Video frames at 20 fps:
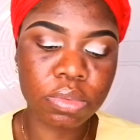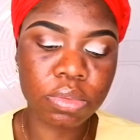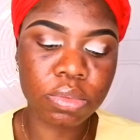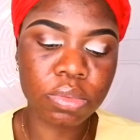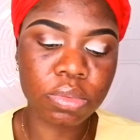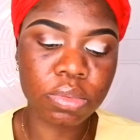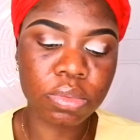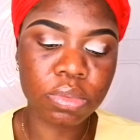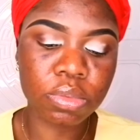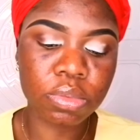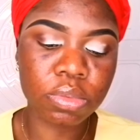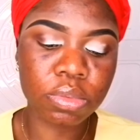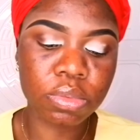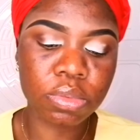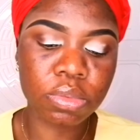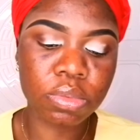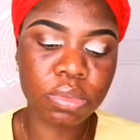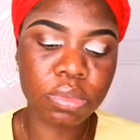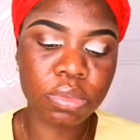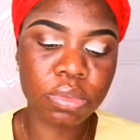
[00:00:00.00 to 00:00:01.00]

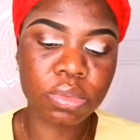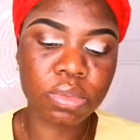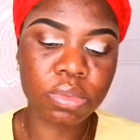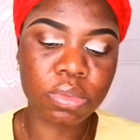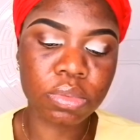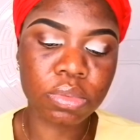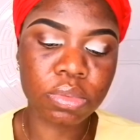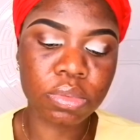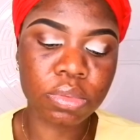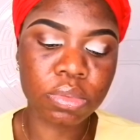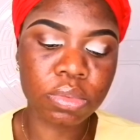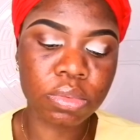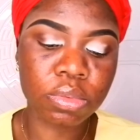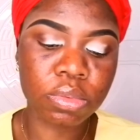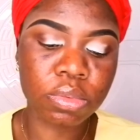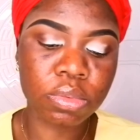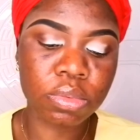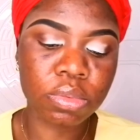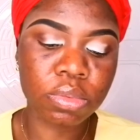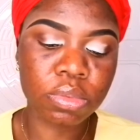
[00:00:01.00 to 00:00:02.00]

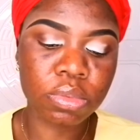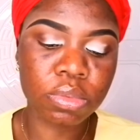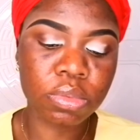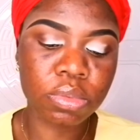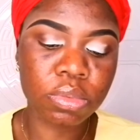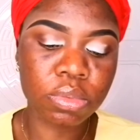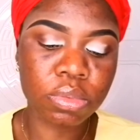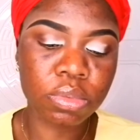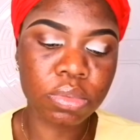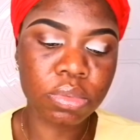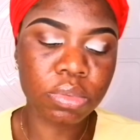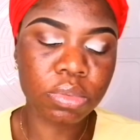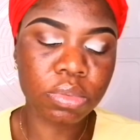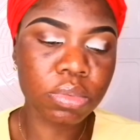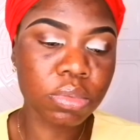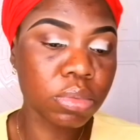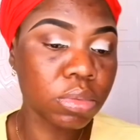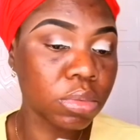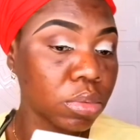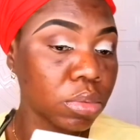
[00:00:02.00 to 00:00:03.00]

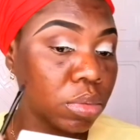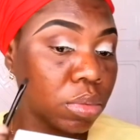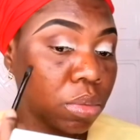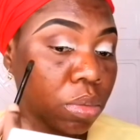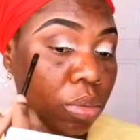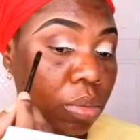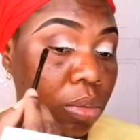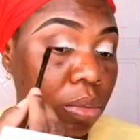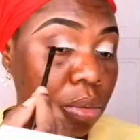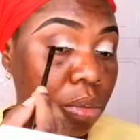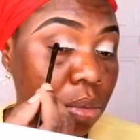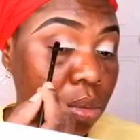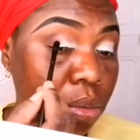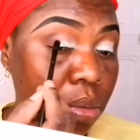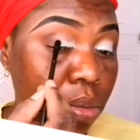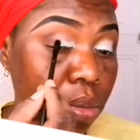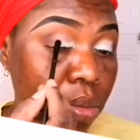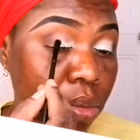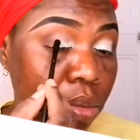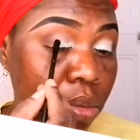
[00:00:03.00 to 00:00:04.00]

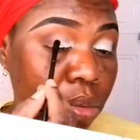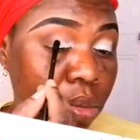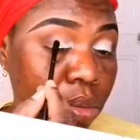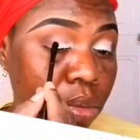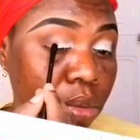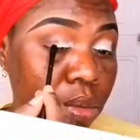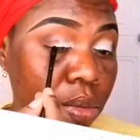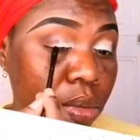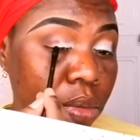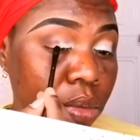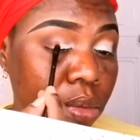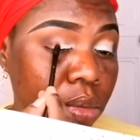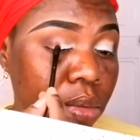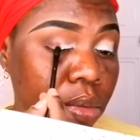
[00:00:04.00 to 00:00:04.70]
Nothing is said.